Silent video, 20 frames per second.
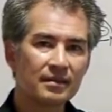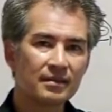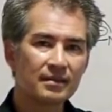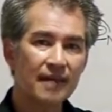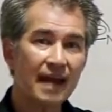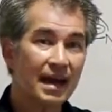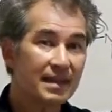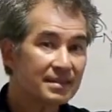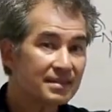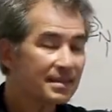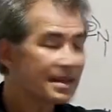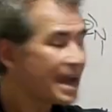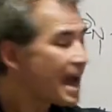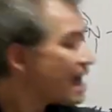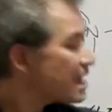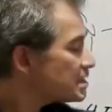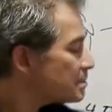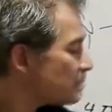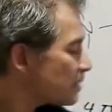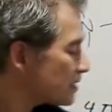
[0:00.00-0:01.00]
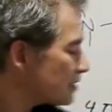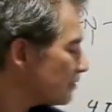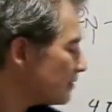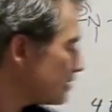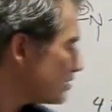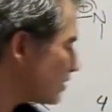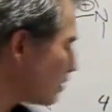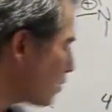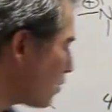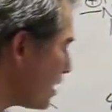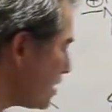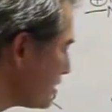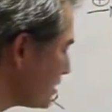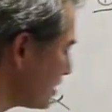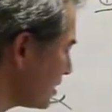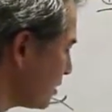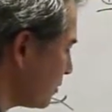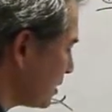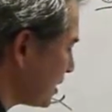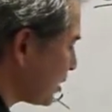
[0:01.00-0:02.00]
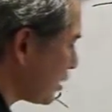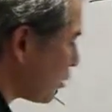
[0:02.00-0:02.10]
that's the aspect of this equation that would